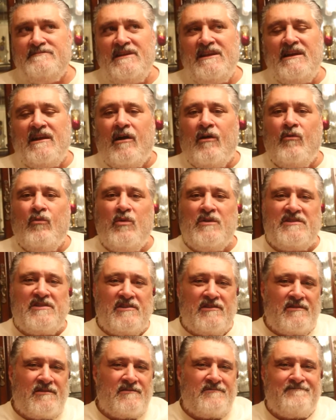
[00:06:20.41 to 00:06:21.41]
you know, what
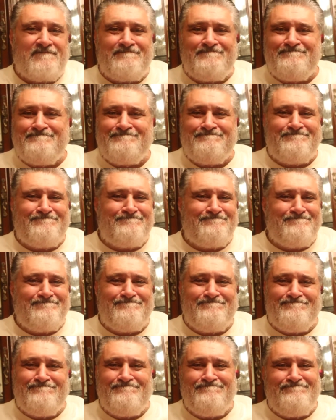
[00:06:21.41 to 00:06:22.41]
their
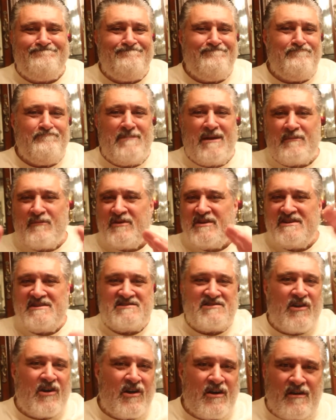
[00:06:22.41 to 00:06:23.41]

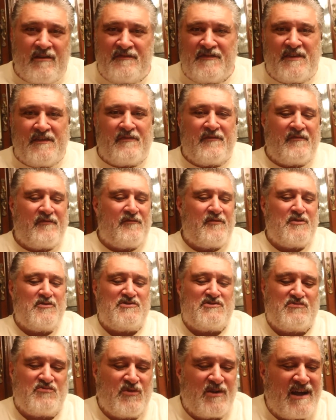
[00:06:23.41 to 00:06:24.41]
memories are of different
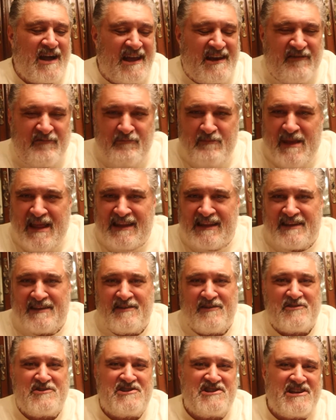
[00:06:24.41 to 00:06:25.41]
fruits. What kind of
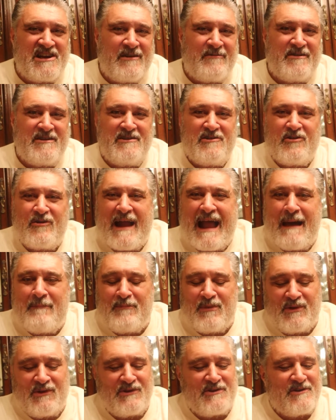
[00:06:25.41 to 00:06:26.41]
melon or cherry or
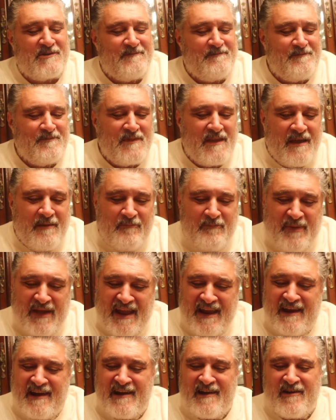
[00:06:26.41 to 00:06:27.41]
apple or
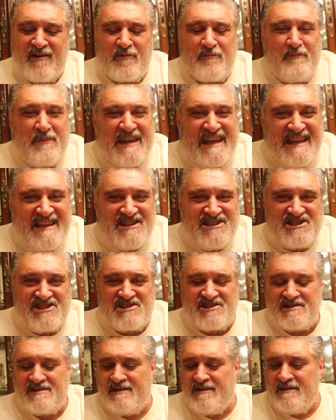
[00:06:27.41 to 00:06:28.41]
pear or
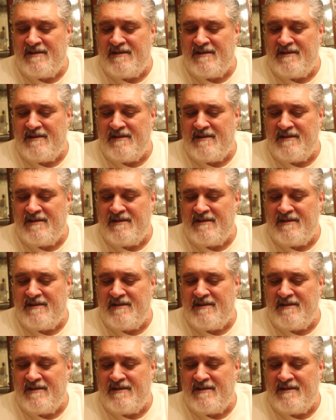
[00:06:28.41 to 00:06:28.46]
peach